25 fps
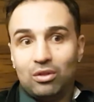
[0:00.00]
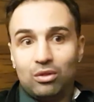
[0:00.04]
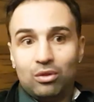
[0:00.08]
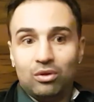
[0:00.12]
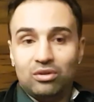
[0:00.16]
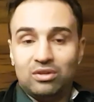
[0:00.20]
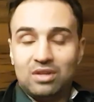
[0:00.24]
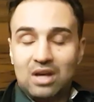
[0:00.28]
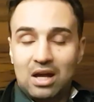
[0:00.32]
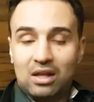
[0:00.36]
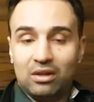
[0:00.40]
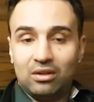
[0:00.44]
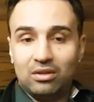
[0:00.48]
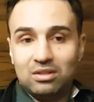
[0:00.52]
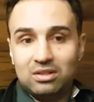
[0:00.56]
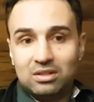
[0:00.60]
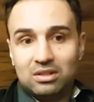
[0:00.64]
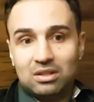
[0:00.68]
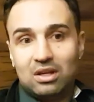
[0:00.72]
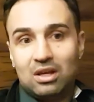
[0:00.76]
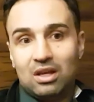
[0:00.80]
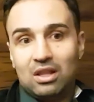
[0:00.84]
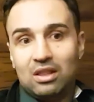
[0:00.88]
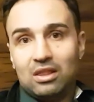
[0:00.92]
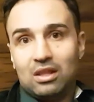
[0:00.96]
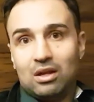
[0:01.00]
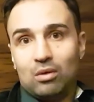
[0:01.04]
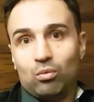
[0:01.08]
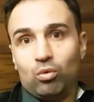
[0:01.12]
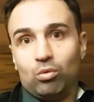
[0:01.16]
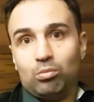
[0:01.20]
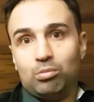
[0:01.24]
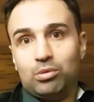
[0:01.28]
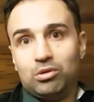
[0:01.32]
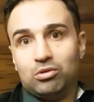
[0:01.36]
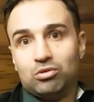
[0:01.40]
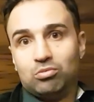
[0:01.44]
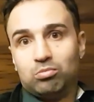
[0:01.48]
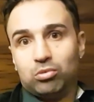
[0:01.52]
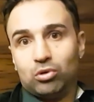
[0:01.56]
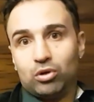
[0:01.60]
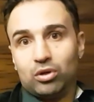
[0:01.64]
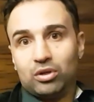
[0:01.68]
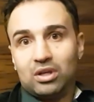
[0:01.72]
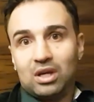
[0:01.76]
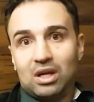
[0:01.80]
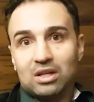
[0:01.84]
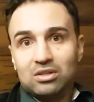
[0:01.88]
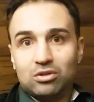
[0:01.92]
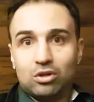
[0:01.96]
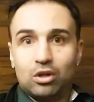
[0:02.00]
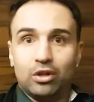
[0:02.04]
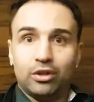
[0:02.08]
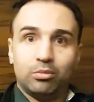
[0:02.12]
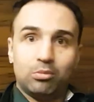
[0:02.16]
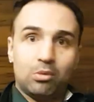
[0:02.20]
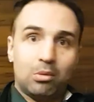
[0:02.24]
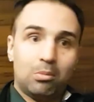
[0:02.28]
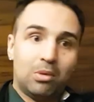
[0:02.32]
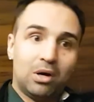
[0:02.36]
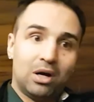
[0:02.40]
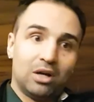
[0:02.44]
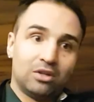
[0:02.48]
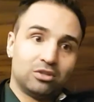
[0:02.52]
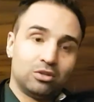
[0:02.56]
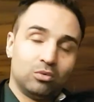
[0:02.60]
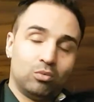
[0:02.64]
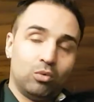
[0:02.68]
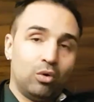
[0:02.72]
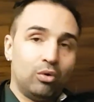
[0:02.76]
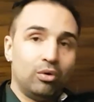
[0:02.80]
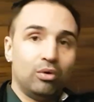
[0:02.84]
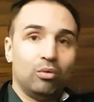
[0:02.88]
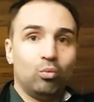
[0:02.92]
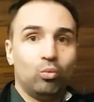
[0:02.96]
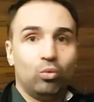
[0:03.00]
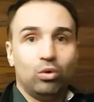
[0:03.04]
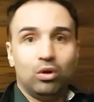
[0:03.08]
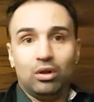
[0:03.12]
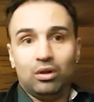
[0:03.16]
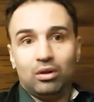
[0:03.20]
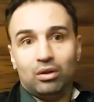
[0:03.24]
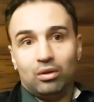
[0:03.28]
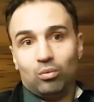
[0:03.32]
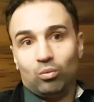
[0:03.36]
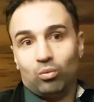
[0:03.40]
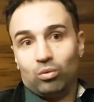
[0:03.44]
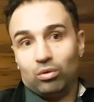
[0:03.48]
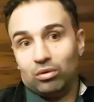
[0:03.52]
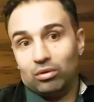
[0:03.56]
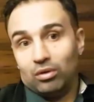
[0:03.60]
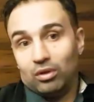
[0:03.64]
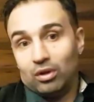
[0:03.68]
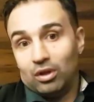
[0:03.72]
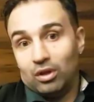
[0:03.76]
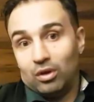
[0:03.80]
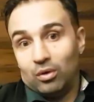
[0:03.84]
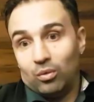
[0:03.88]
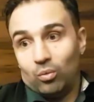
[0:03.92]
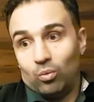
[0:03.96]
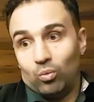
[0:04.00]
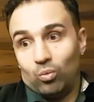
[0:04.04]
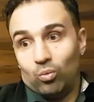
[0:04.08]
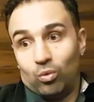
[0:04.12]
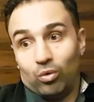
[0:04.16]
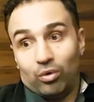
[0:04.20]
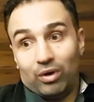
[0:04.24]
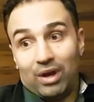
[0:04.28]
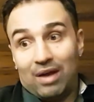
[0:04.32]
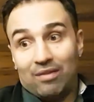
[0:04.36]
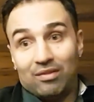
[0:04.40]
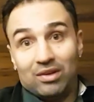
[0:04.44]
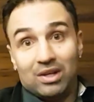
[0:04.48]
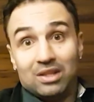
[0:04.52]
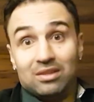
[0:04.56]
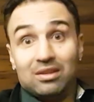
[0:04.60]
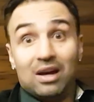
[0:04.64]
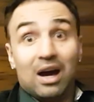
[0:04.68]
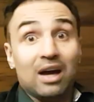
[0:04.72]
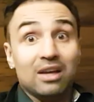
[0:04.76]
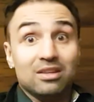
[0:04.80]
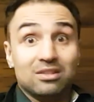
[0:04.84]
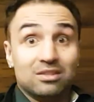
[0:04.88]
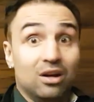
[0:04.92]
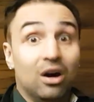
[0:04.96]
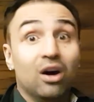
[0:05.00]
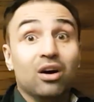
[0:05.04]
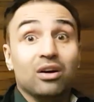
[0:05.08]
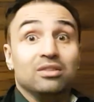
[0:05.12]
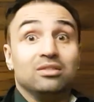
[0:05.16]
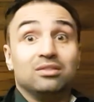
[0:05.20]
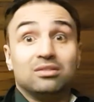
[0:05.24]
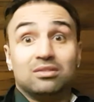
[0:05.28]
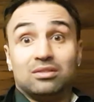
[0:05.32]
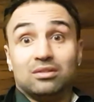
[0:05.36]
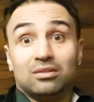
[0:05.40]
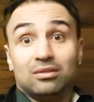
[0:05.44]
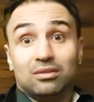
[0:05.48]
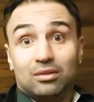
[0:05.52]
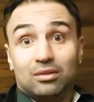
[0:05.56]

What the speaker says: the talents that will be broadcast on Ultimate Boxing won't have any ties to us.